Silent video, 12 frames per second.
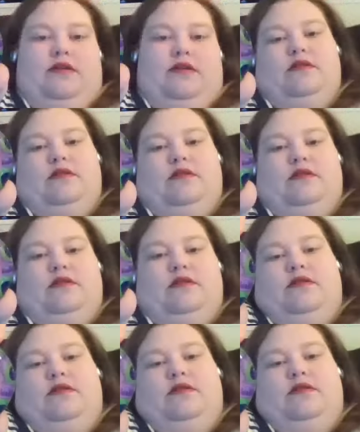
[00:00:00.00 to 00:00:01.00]

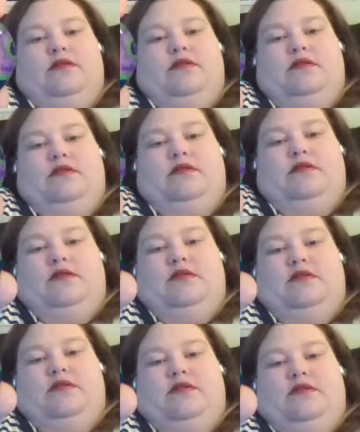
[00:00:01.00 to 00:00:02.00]

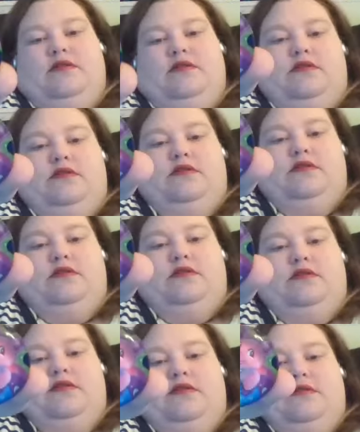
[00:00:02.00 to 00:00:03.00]

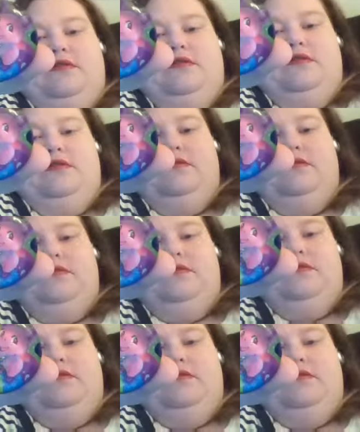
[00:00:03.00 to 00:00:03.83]
Nobody speaks.